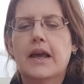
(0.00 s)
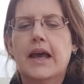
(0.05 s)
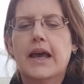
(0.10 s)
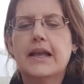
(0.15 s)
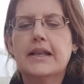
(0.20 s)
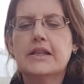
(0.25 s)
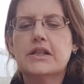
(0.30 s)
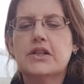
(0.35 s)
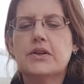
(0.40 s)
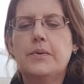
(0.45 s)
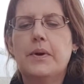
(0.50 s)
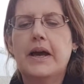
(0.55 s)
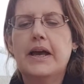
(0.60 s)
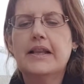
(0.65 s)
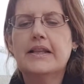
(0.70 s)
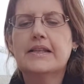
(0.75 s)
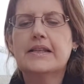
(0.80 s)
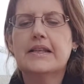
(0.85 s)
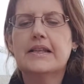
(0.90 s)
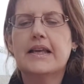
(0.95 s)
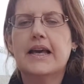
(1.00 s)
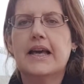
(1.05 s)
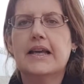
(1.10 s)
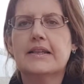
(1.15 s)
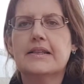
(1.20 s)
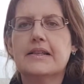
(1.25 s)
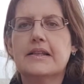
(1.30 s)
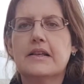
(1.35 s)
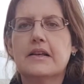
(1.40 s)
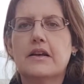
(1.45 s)
and to add to
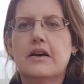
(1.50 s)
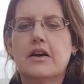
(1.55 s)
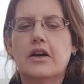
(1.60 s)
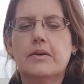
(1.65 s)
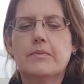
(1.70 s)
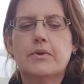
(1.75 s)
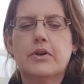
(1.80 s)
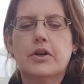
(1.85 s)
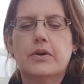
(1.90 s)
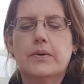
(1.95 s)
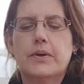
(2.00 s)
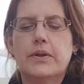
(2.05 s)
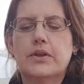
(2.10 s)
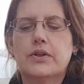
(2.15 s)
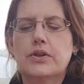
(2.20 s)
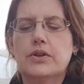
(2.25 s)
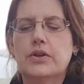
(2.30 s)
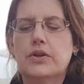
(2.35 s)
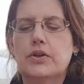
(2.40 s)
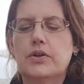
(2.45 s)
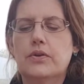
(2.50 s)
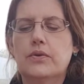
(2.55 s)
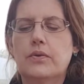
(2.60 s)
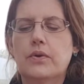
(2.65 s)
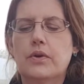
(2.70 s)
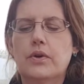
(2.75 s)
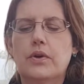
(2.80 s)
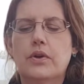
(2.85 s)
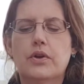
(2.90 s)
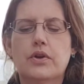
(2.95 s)
that I'm going
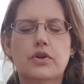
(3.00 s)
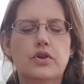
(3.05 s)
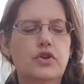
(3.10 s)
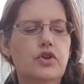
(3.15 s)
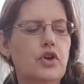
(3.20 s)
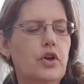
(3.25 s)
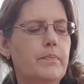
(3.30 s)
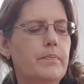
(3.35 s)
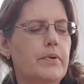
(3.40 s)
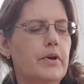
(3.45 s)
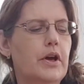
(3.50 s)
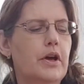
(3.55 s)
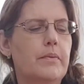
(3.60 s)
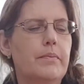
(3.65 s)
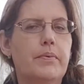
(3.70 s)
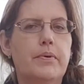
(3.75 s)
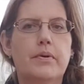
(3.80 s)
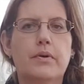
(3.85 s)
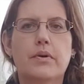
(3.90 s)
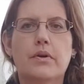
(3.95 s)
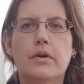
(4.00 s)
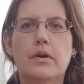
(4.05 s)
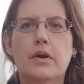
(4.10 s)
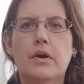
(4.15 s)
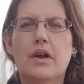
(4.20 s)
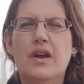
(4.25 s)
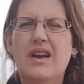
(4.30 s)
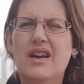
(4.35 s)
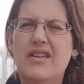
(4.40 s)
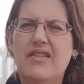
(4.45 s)
to chop up
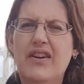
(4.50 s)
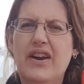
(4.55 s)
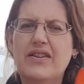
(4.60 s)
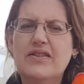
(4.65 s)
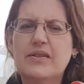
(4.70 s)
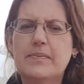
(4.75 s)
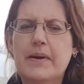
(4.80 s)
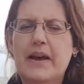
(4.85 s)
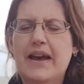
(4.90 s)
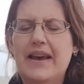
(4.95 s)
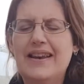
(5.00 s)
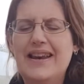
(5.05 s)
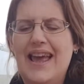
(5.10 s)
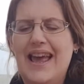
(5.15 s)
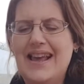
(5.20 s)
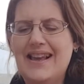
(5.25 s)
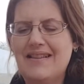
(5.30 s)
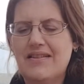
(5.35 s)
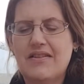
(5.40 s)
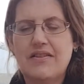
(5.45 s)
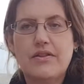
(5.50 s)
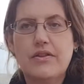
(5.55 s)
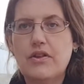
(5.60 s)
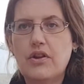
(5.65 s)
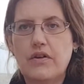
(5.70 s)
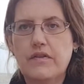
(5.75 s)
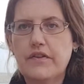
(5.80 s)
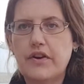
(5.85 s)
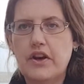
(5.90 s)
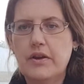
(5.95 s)
around about an eighth,
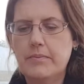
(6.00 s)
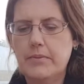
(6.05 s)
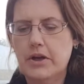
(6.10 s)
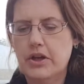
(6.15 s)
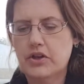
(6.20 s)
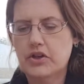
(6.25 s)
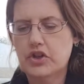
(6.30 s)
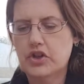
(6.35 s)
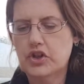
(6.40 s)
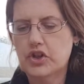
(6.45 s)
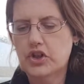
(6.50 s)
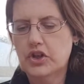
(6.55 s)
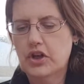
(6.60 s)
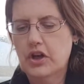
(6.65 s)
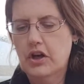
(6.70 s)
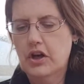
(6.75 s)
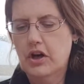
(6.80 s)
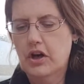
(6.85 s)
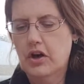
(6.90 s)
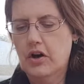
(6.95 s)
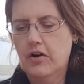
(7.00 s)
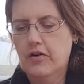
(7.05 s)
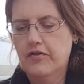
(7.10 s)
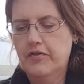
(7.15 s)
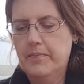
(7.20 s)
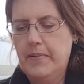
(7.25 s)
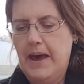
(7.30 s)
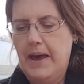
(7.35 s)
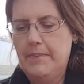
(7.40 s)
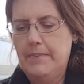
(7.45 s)
not very much,
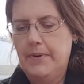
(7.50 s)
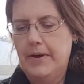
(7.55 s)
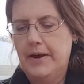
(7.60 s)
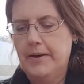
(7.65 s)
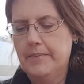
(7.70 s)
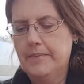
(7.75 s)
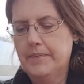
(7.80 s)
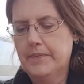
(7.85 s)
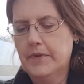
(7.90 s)
of pepper.